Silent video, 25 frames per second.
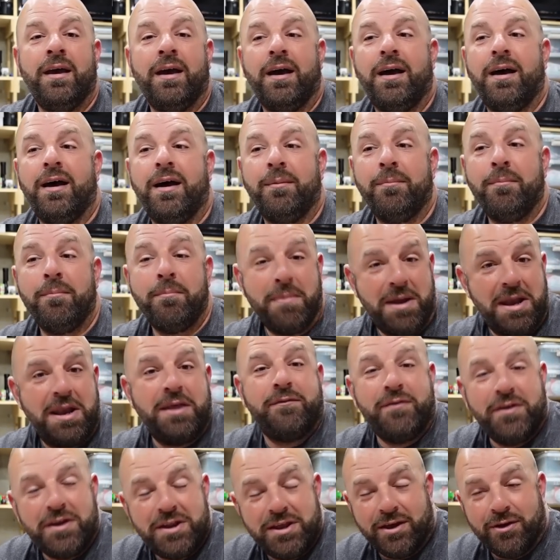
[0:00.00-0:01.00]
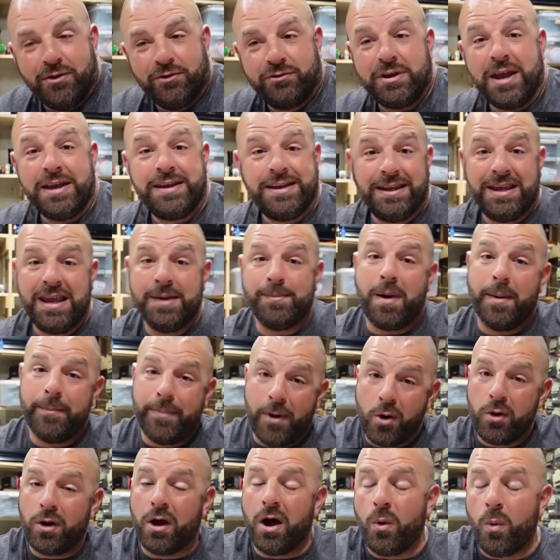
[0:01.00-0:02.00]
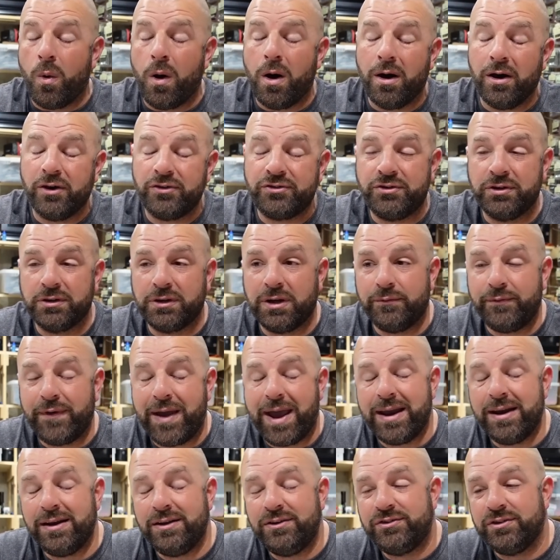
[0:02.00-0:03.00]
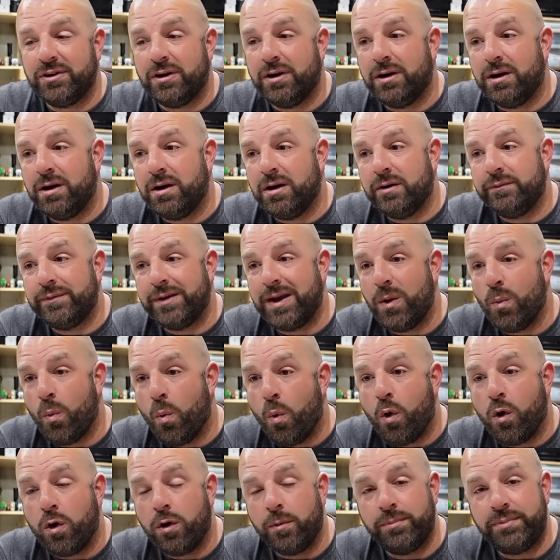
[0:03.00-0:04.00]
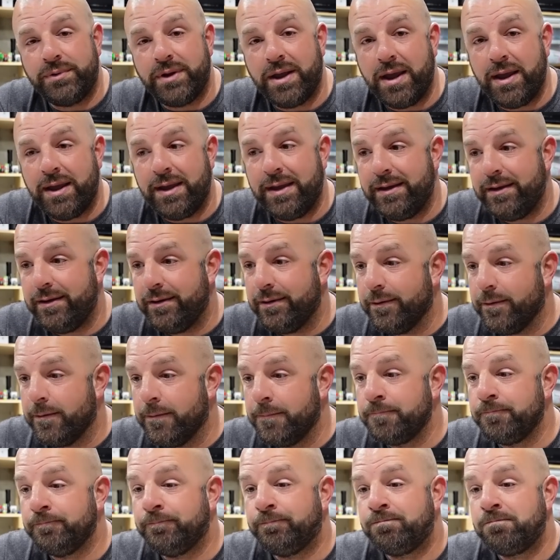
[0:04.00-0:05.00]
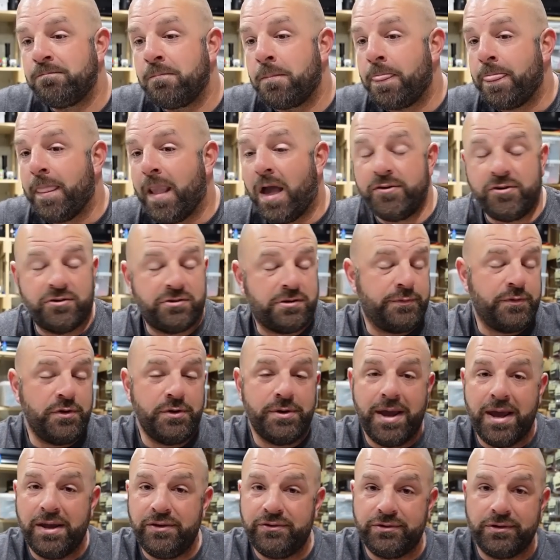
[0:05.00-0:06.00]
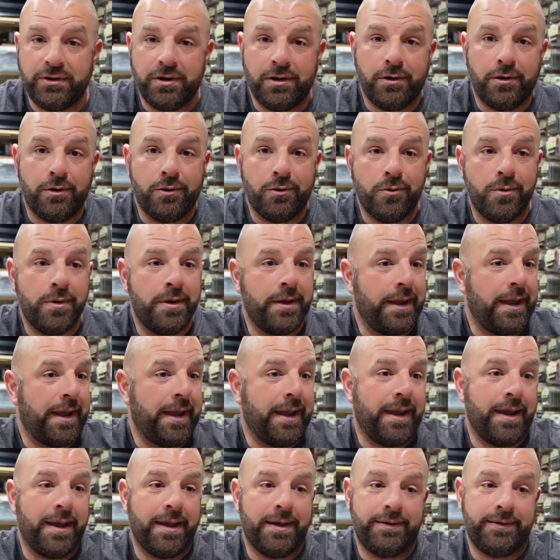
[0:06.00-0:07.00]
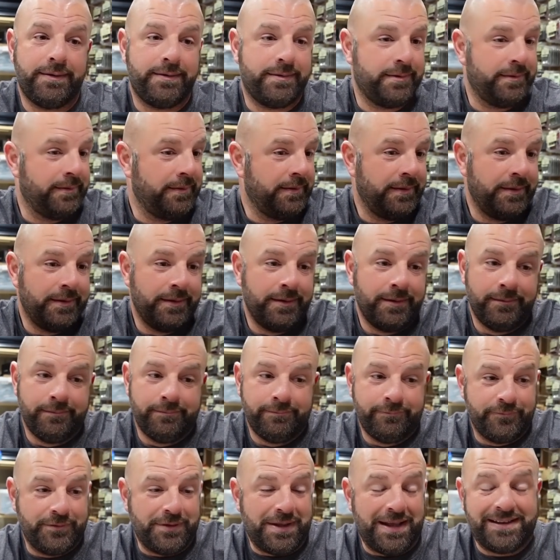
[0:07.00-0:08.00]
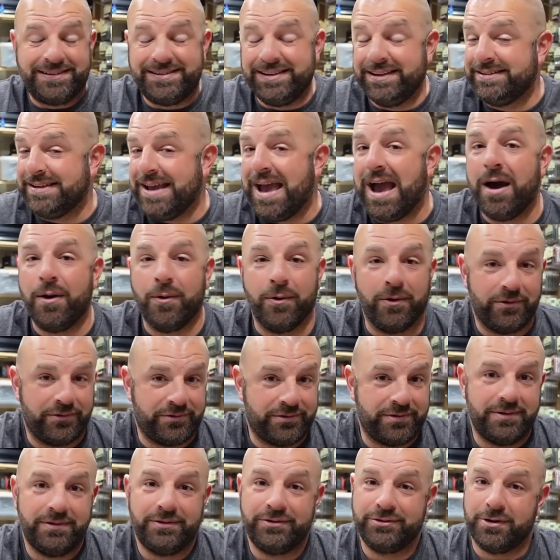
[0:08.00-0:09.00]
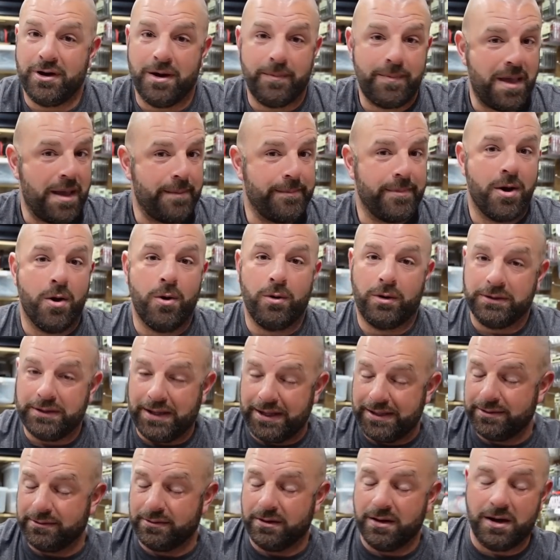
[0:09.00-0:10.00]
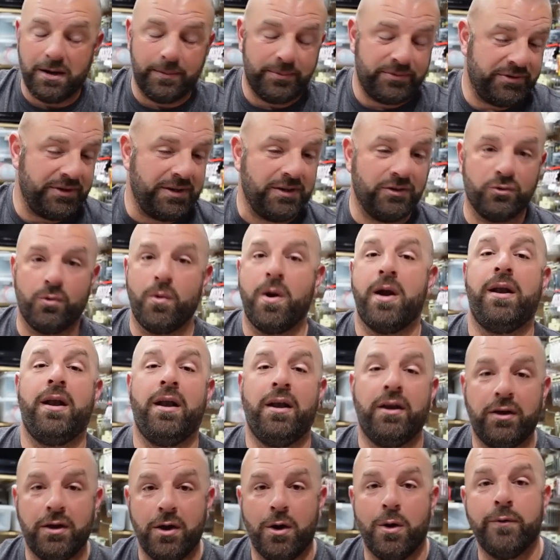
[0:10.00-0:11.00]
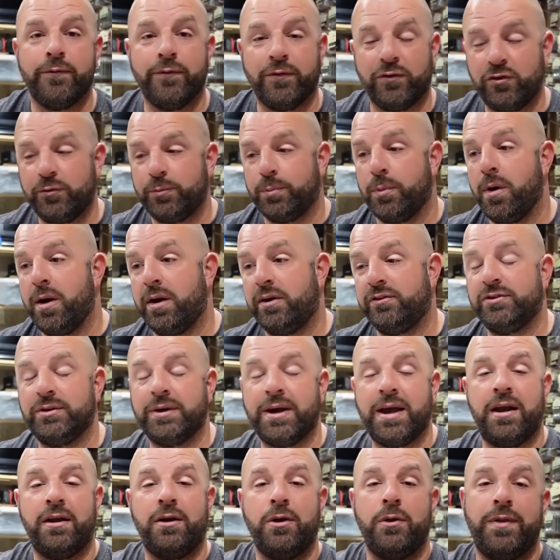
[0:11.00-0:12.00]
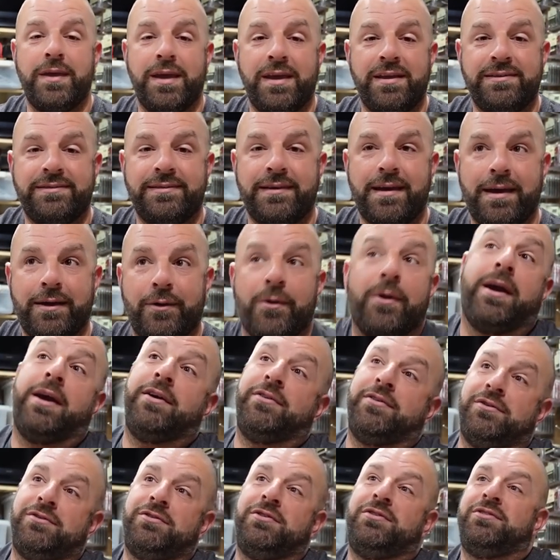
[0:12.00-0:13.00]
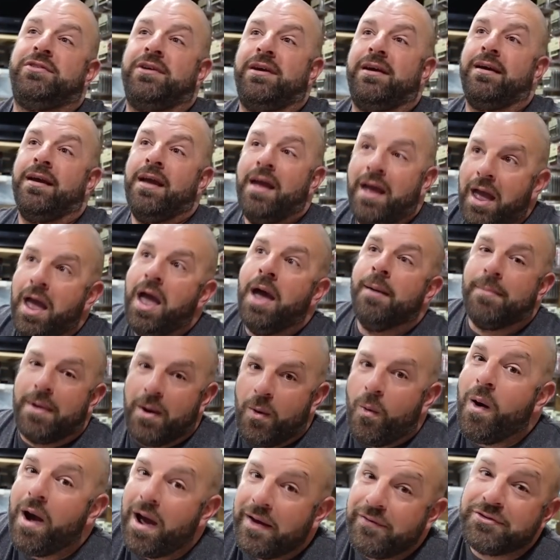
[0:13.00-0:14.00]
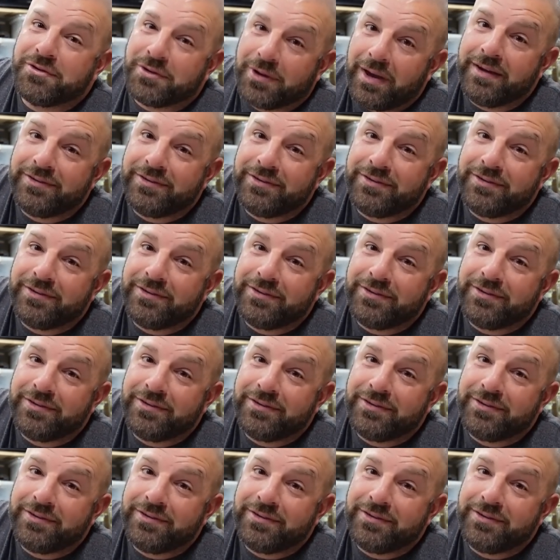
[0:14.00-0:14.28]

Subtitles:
many videos. I did get my boat all washed, took advantage of a warm day here just a few days ago, and for like 6 hours, scrubbed that boat, cleaned her up. She is ready to go for spring. Still got to do the inside, or I guess I should say my wife still